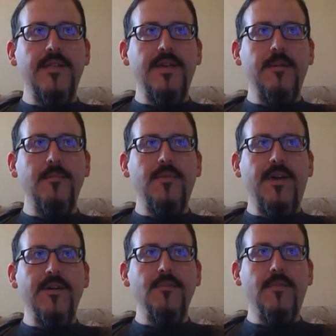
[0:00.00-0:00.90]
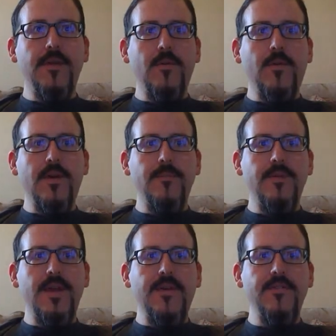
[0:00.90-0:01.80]
price point quite a bit.
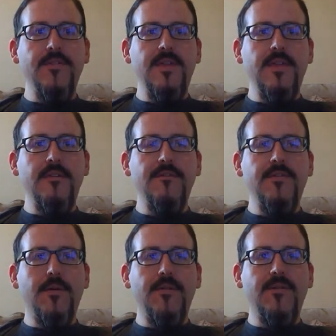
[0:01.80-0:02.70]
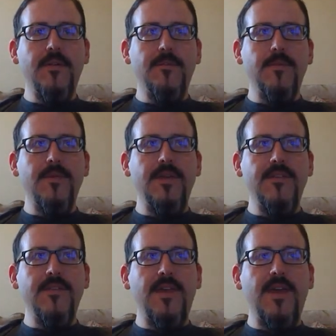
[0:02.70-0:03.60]
I've seen folks come to me and
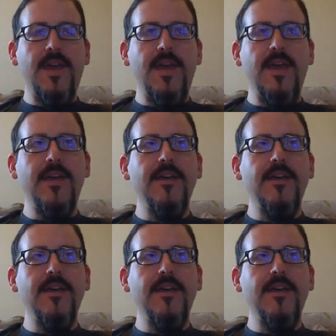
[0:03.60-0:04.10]
say, hey,